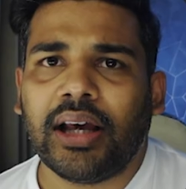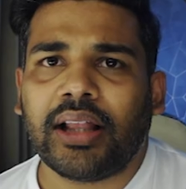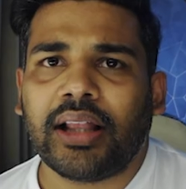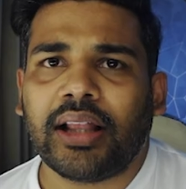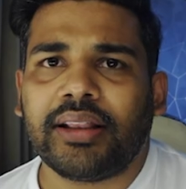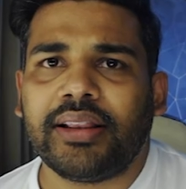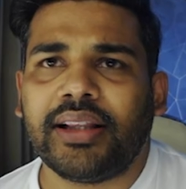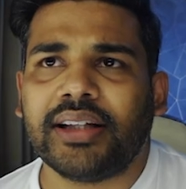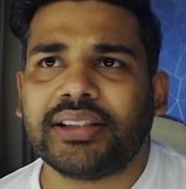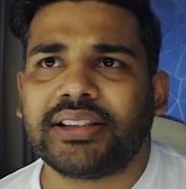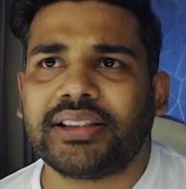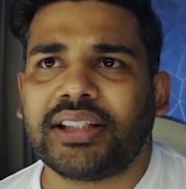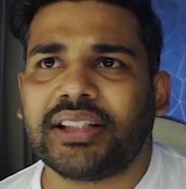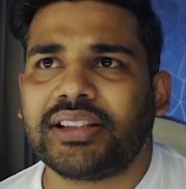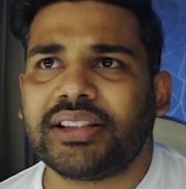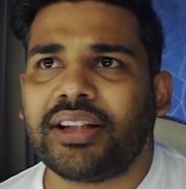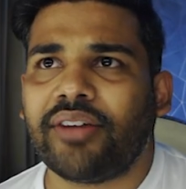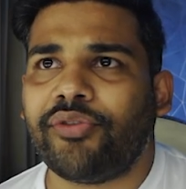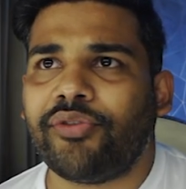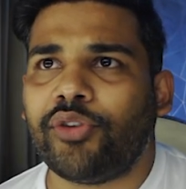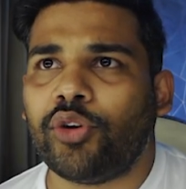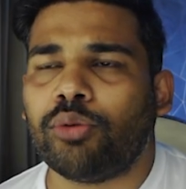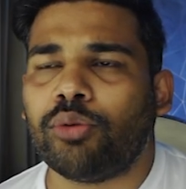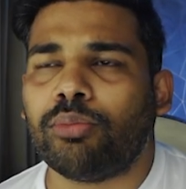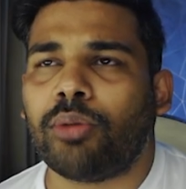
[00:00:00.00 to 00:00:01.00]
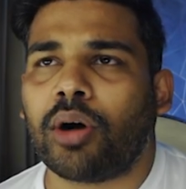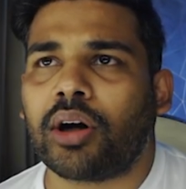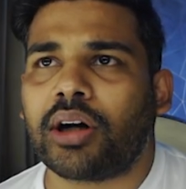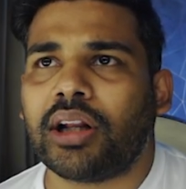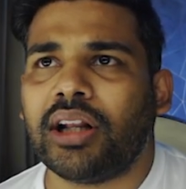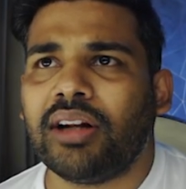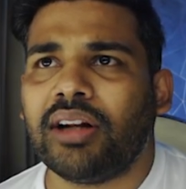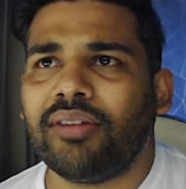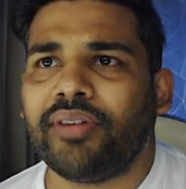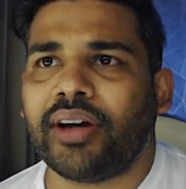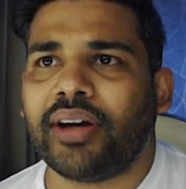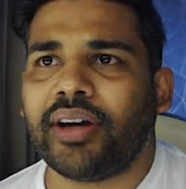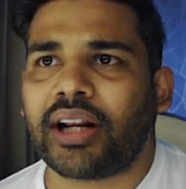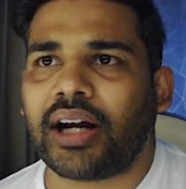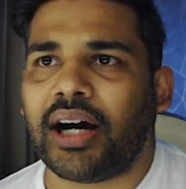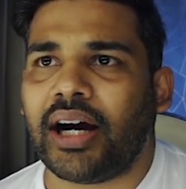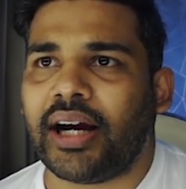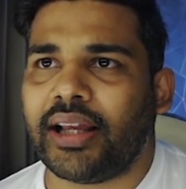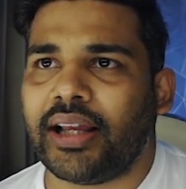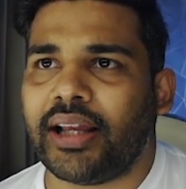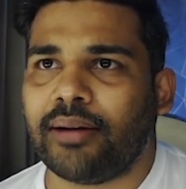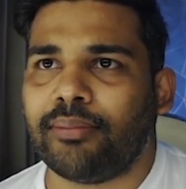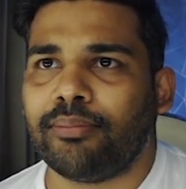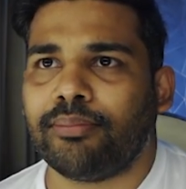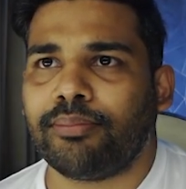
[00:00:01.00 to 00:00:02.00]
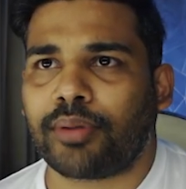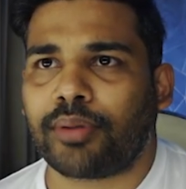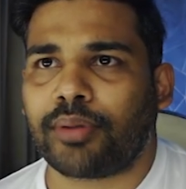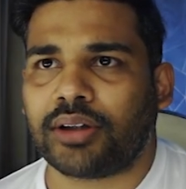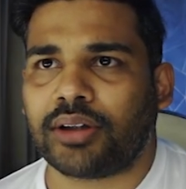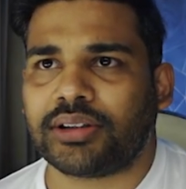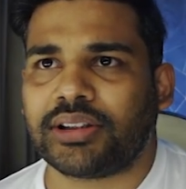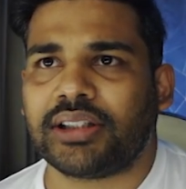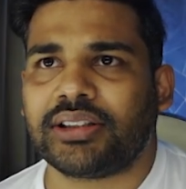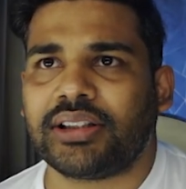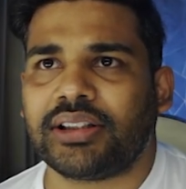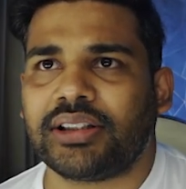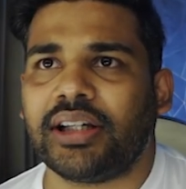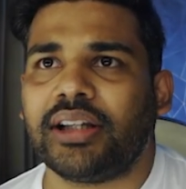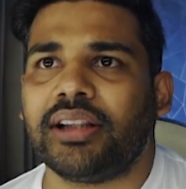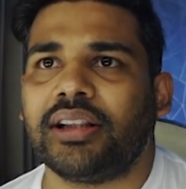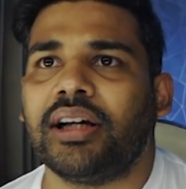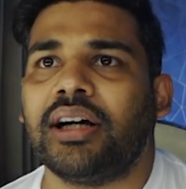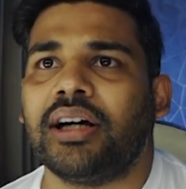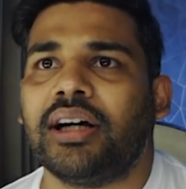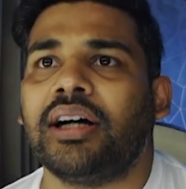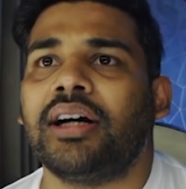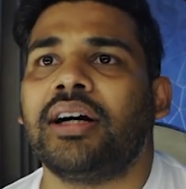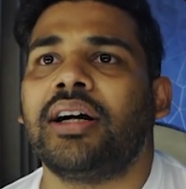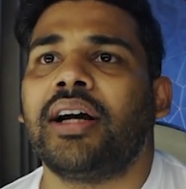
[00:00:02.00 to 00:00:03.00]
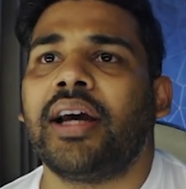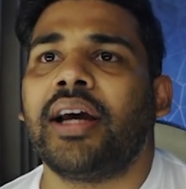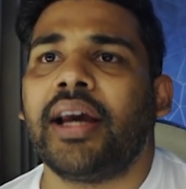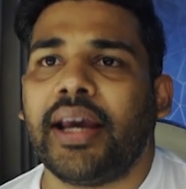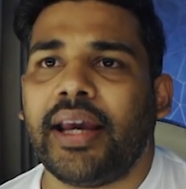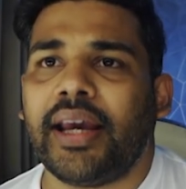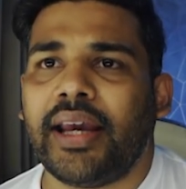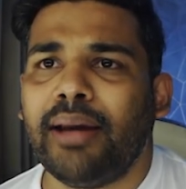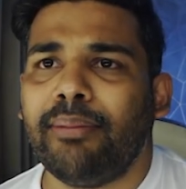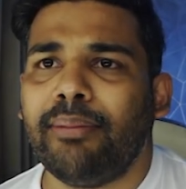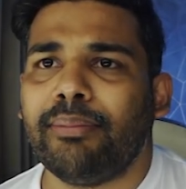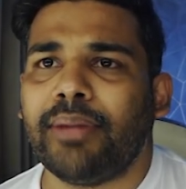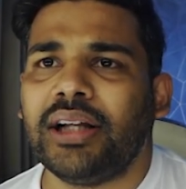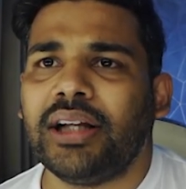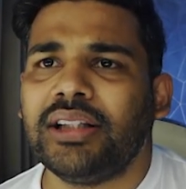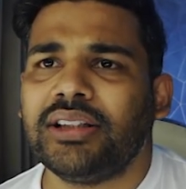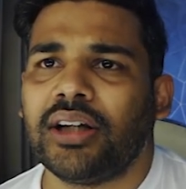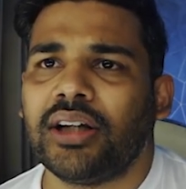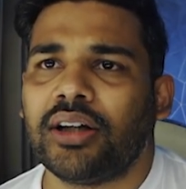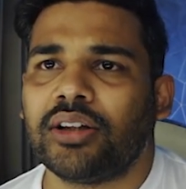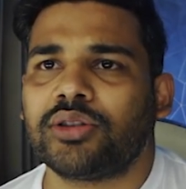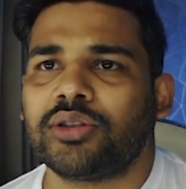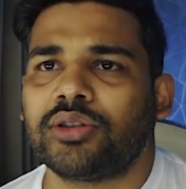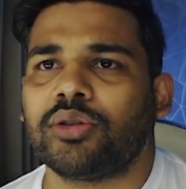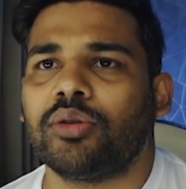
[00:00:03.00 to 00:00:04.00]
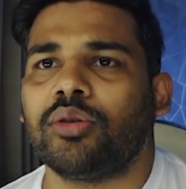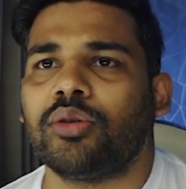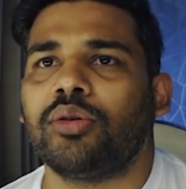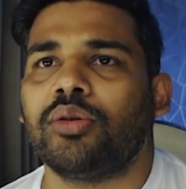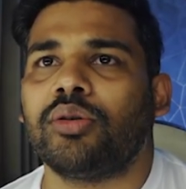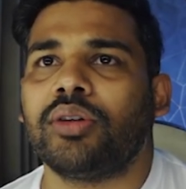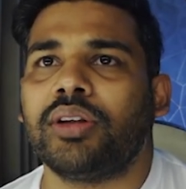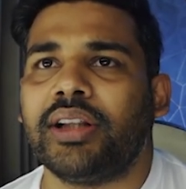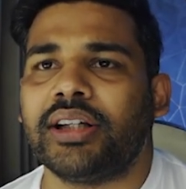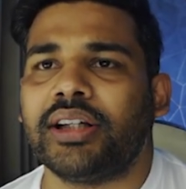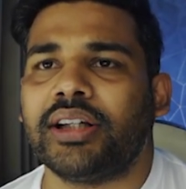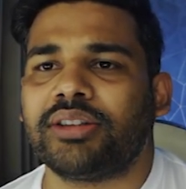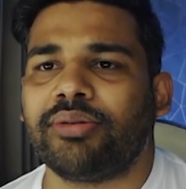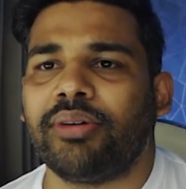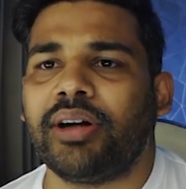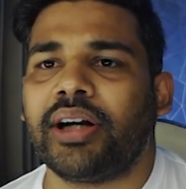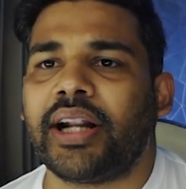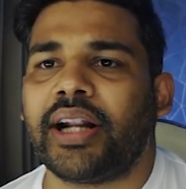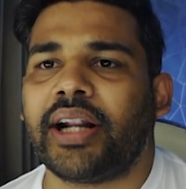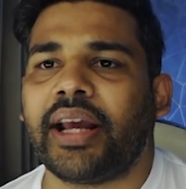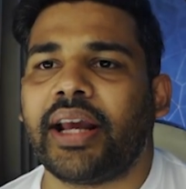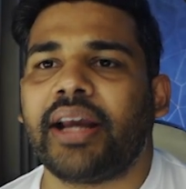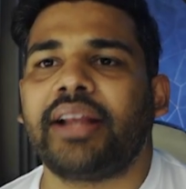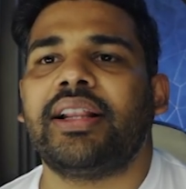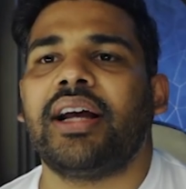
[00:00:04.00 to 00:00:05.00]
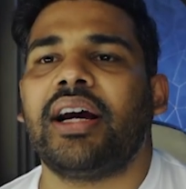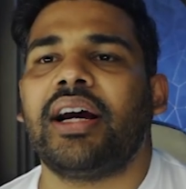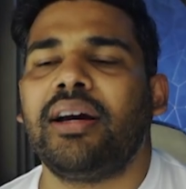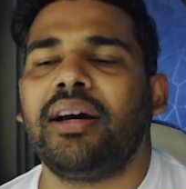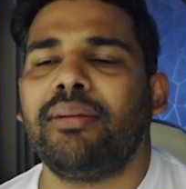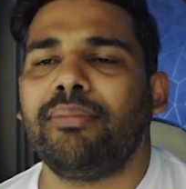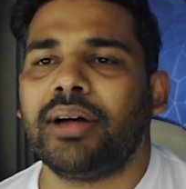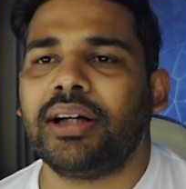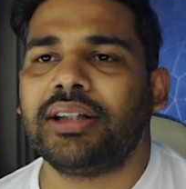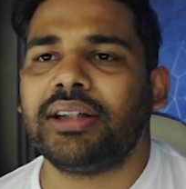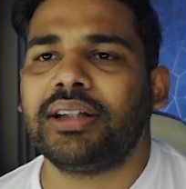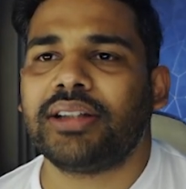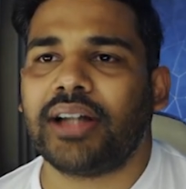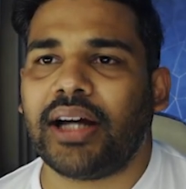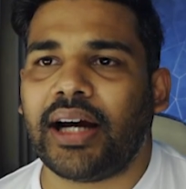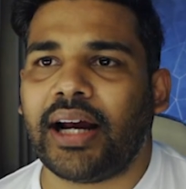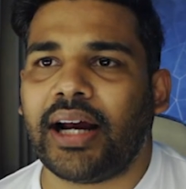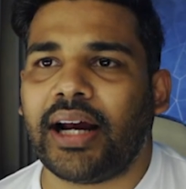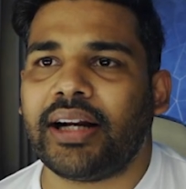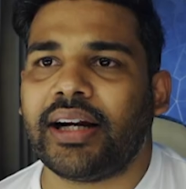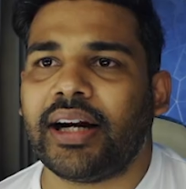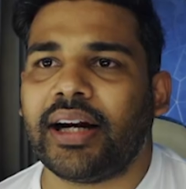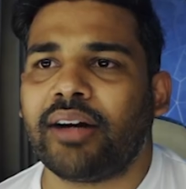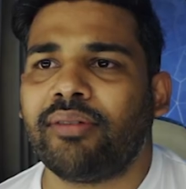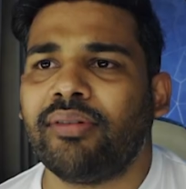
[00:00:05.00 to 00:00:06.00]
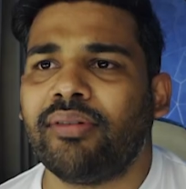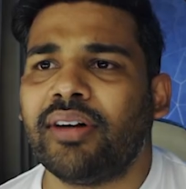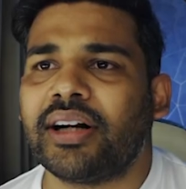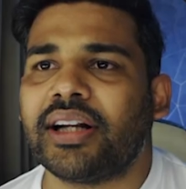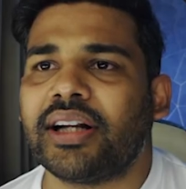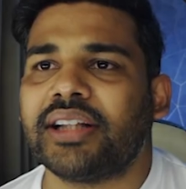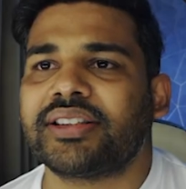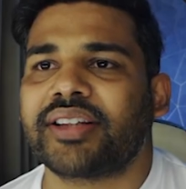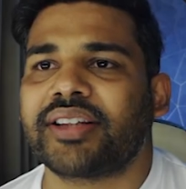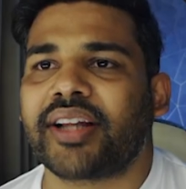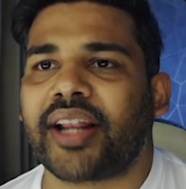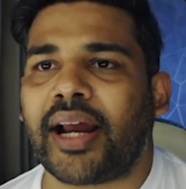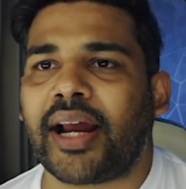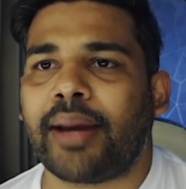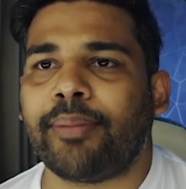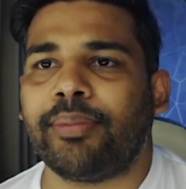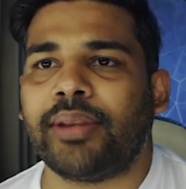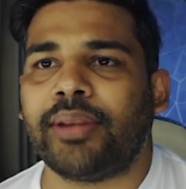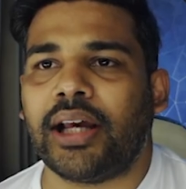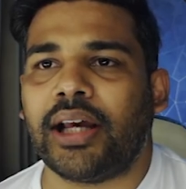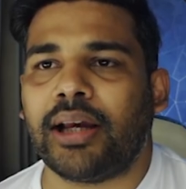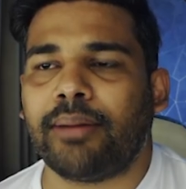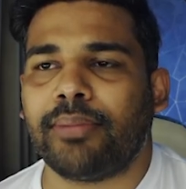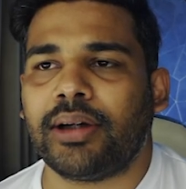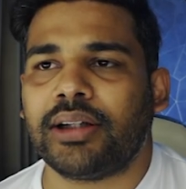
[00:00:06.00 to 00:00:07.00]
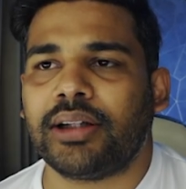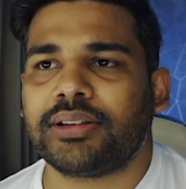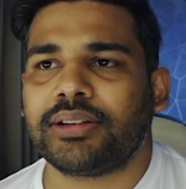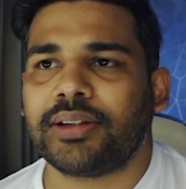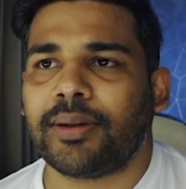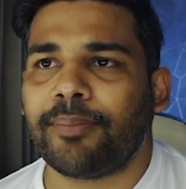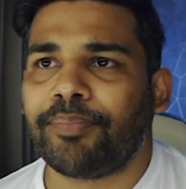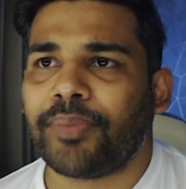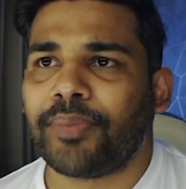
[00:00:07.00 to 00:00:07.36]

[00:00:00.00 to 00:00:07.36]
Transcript: This is the view model where I am processing the image. So this will take the image and it will describe the image.